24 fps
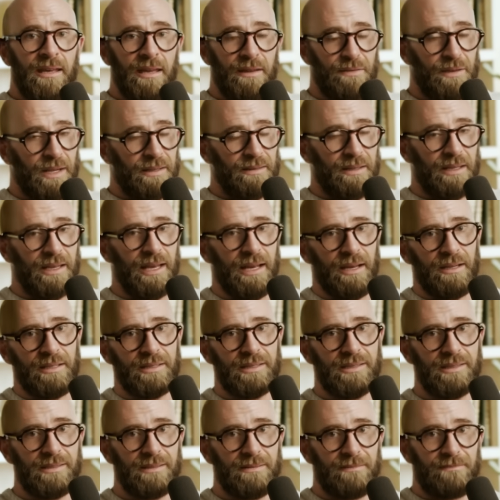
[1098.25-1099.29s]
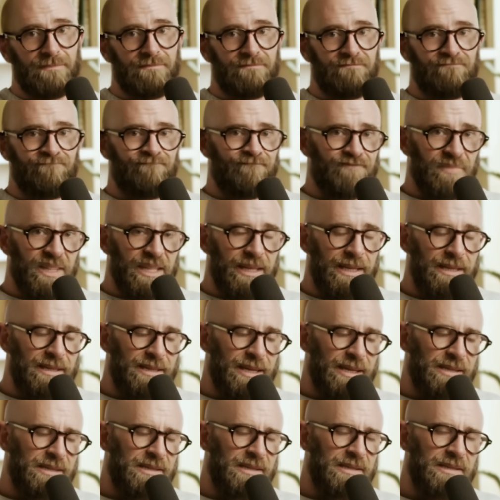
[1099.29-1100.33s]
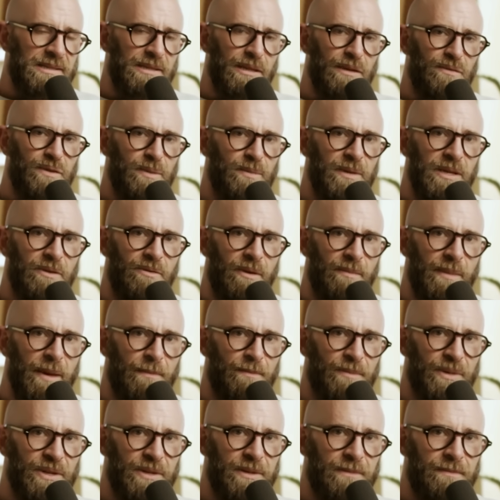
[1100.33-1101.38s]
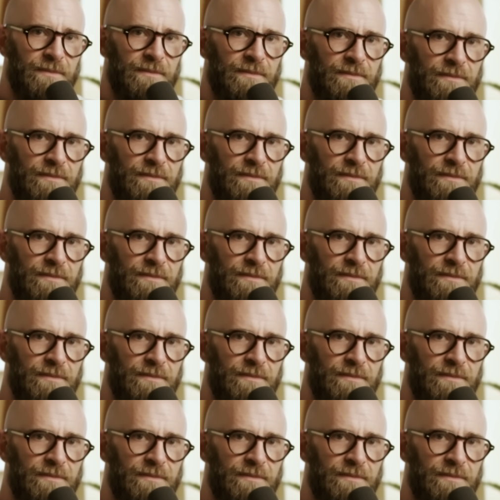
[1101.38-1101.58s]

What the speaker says: if nothing else, he does deserve to be remembered.